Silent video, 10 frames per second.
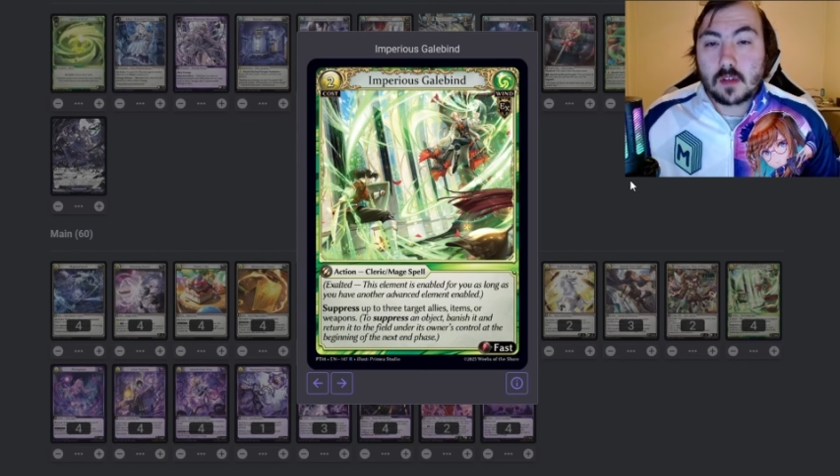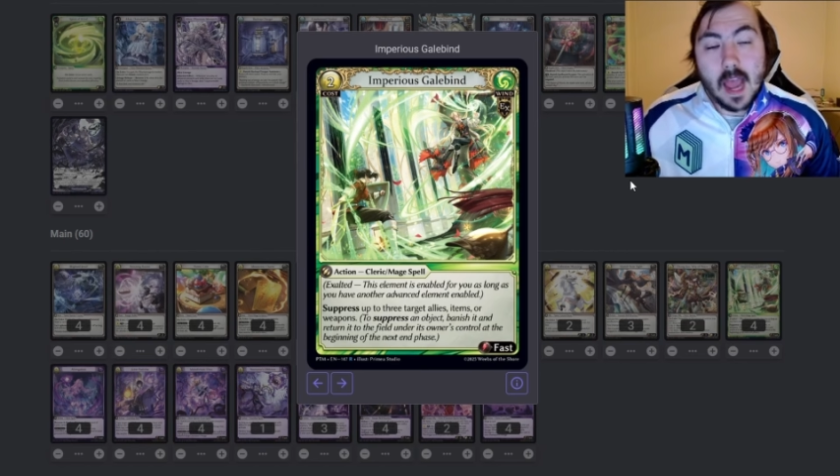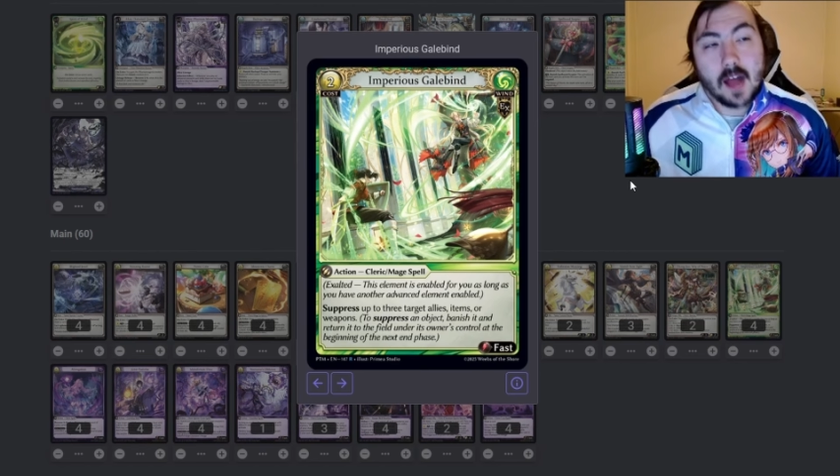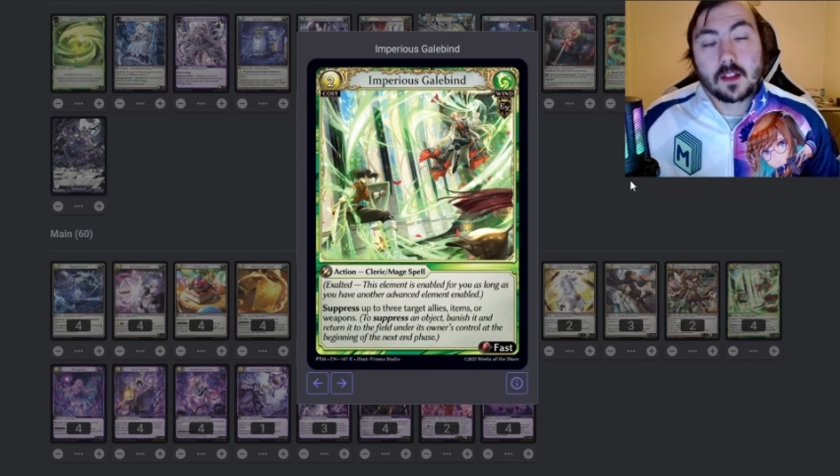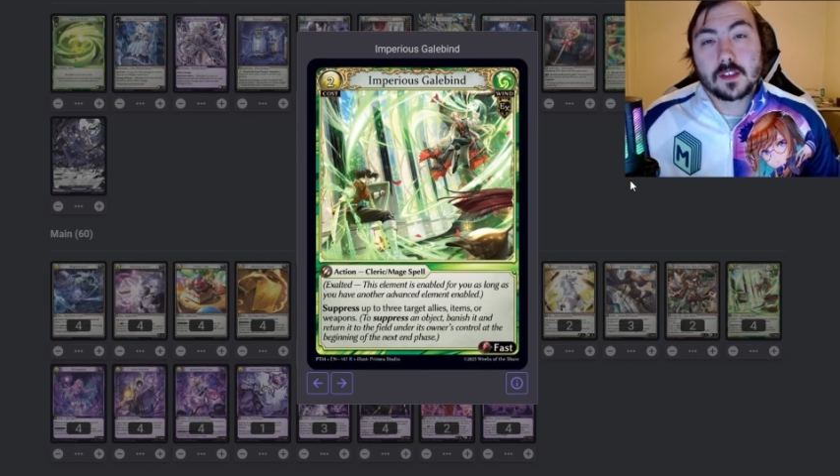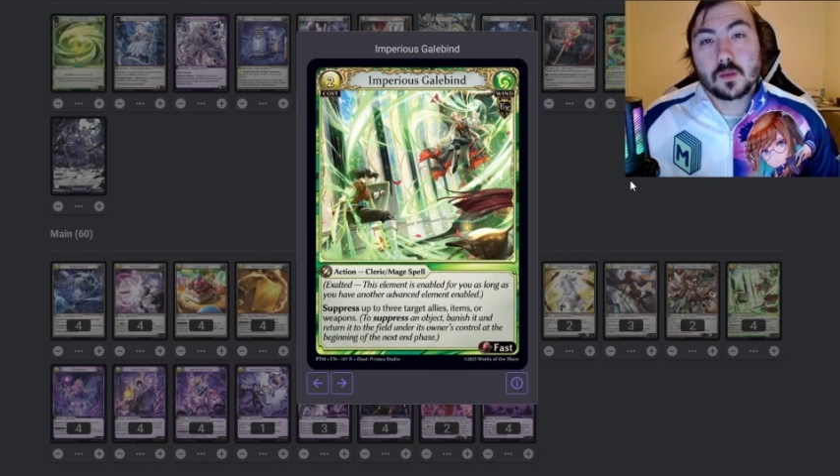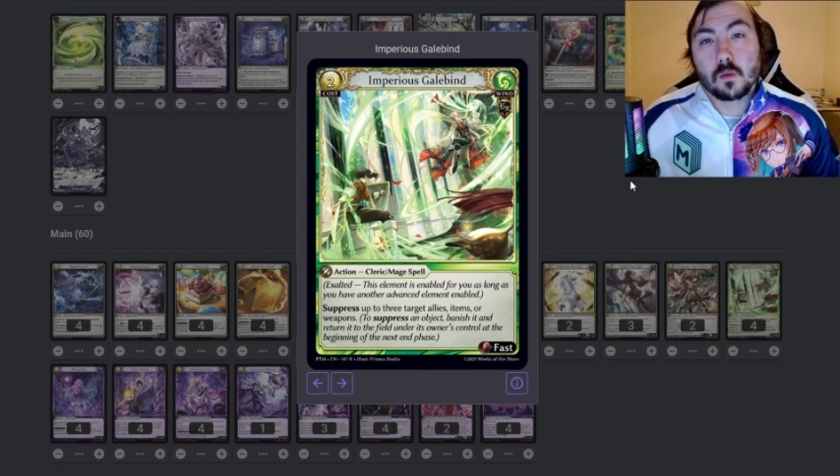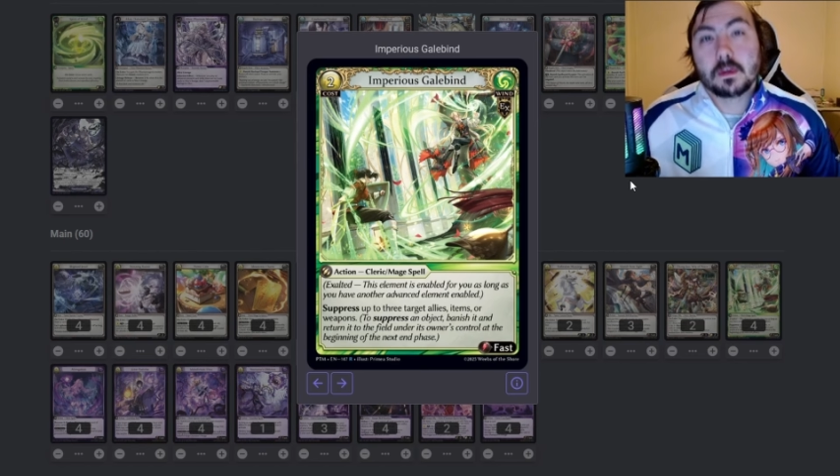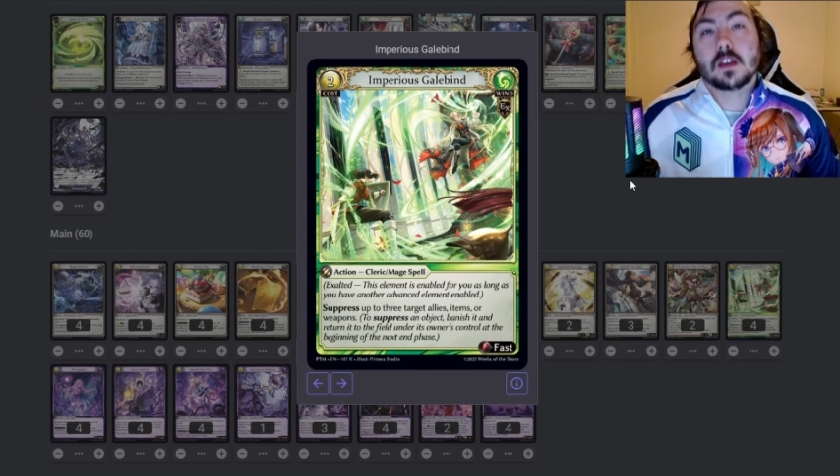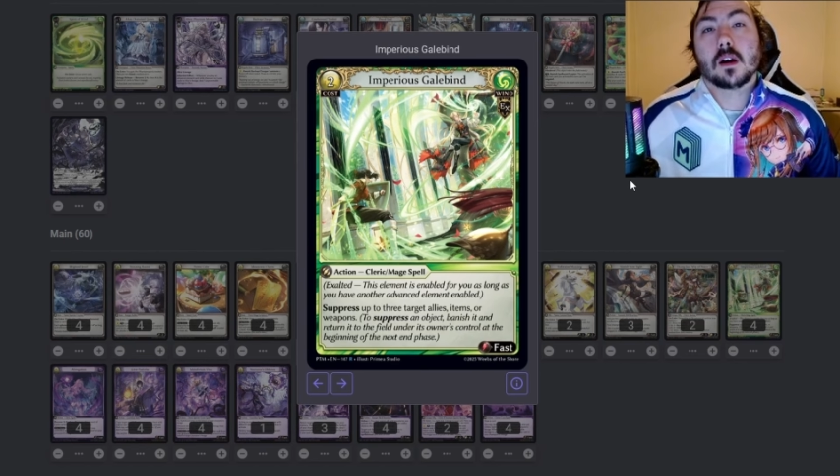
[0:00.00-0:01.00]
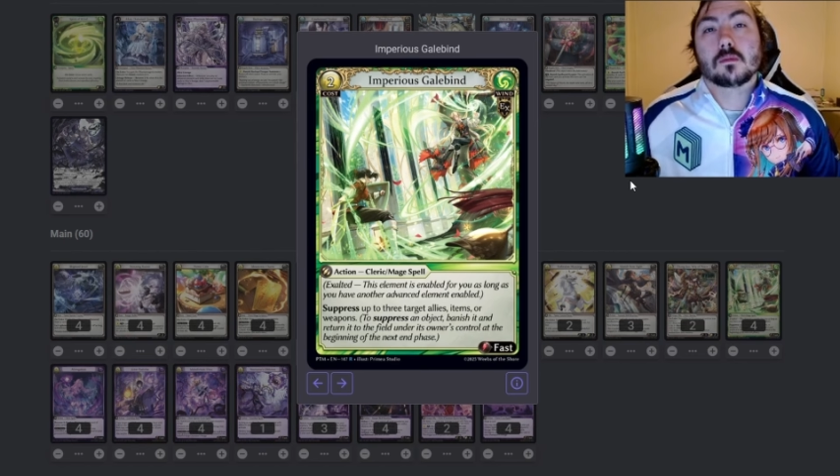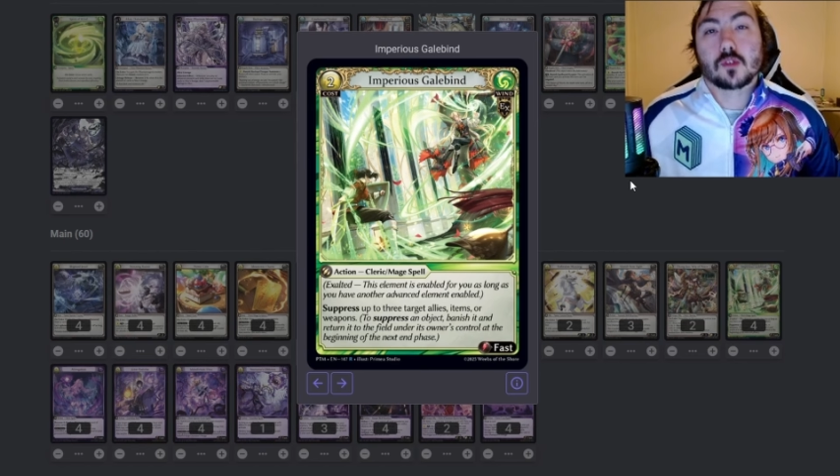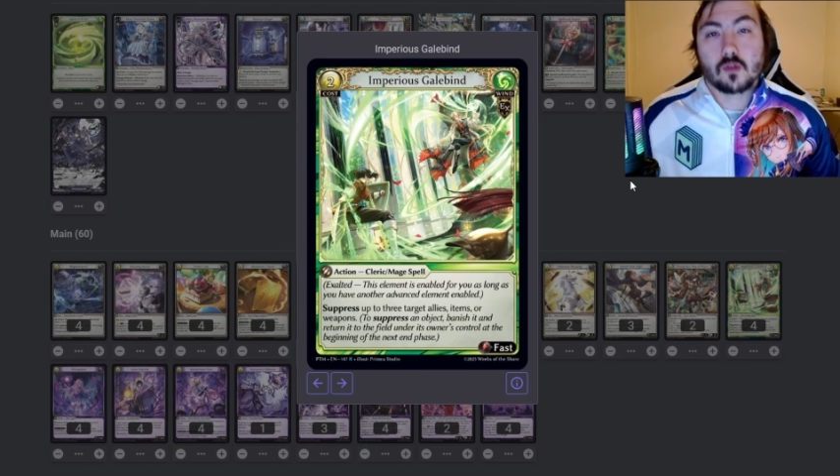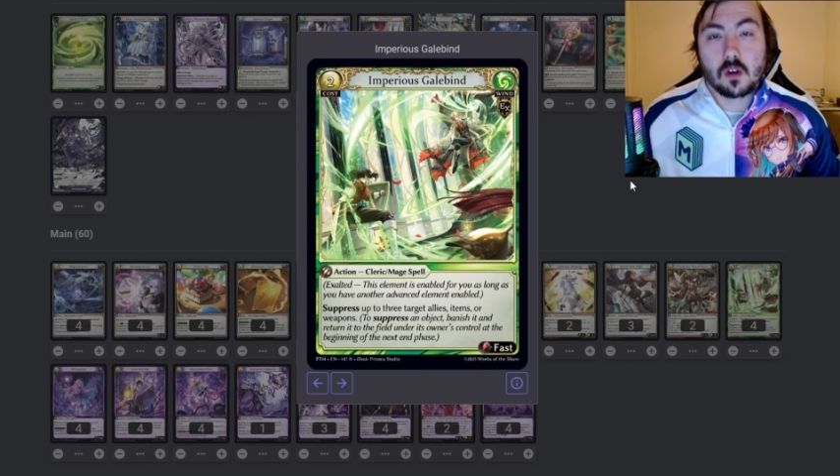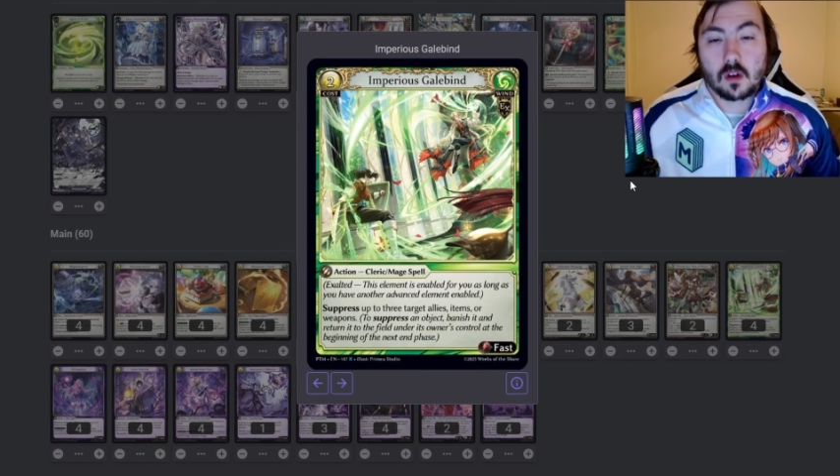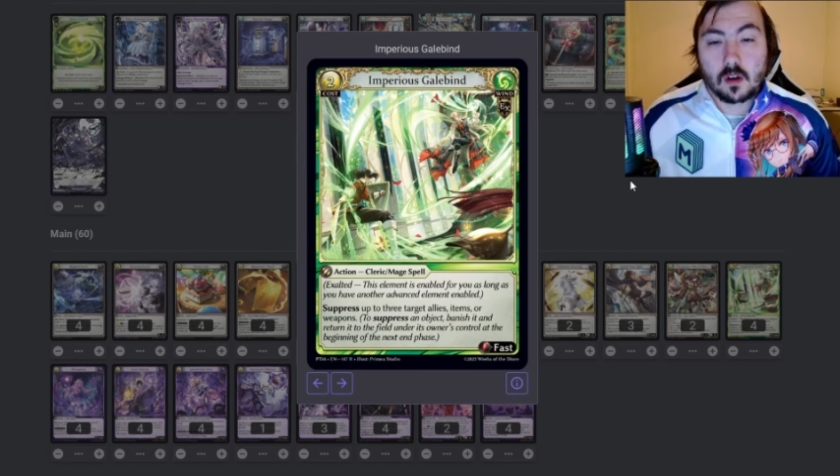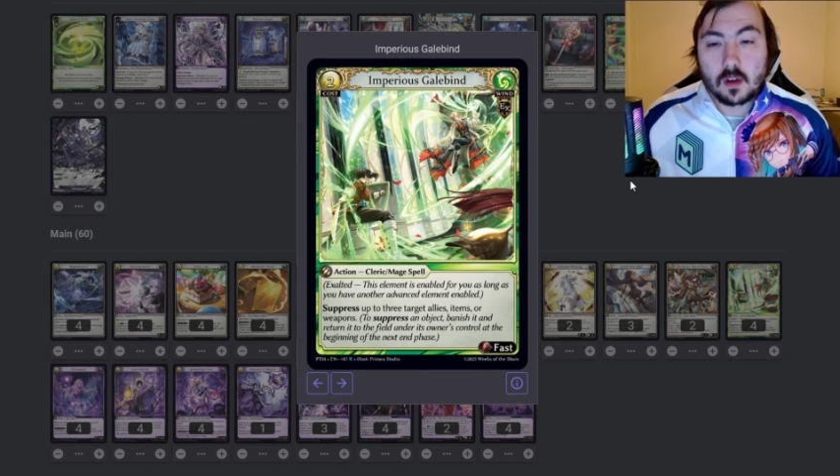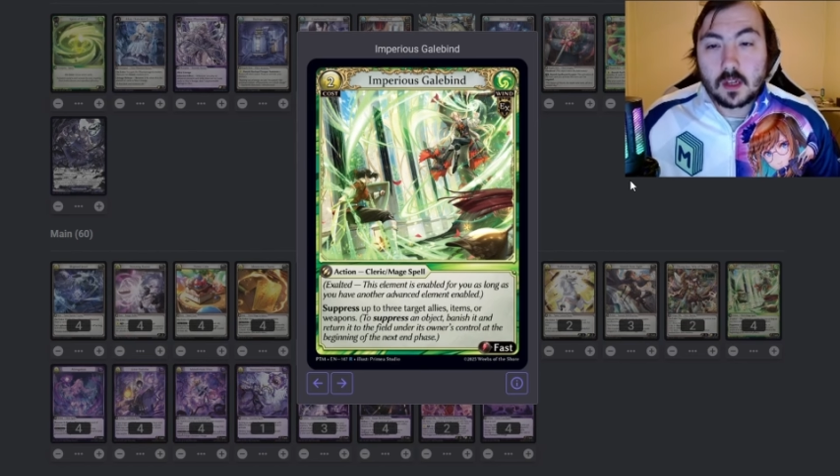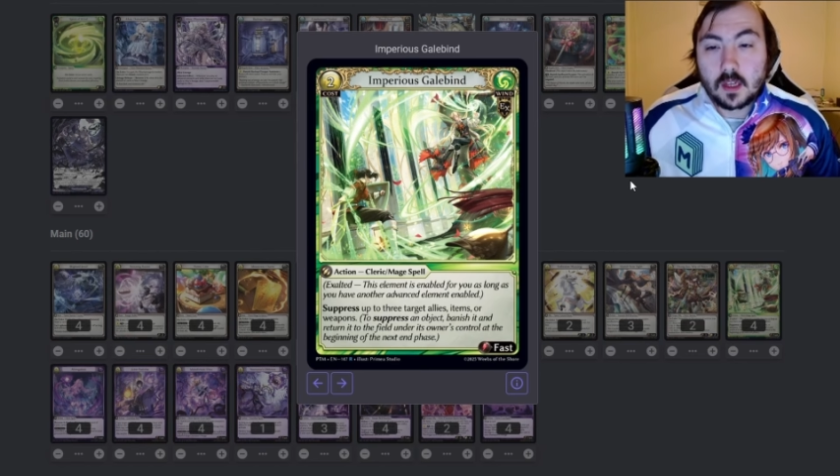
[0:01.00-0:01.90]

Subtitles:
Alice will become stronger.